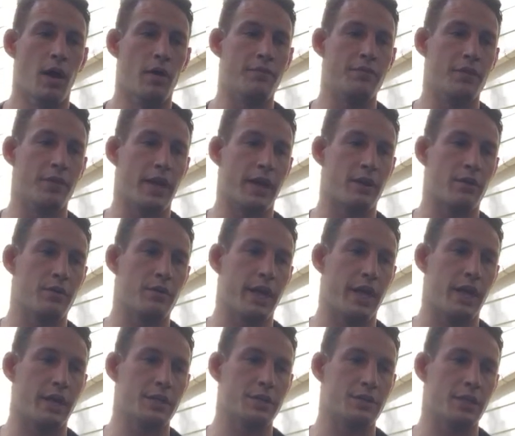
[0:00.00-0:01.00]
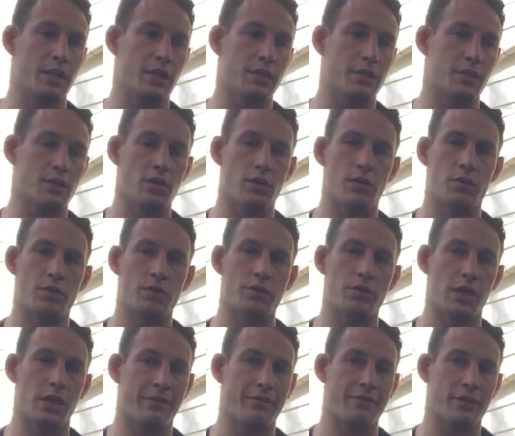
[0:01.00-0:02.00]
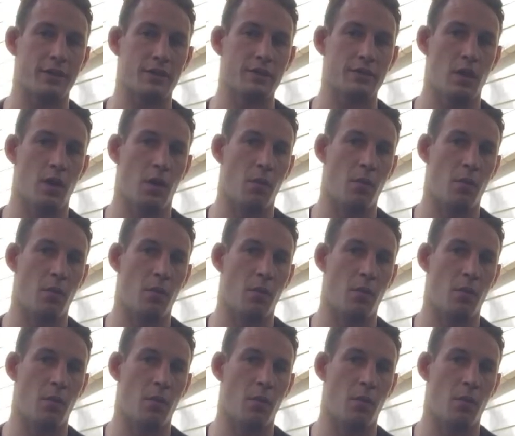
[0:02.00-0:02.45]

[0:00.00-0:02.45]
Feel that go down into like the lower esophagus.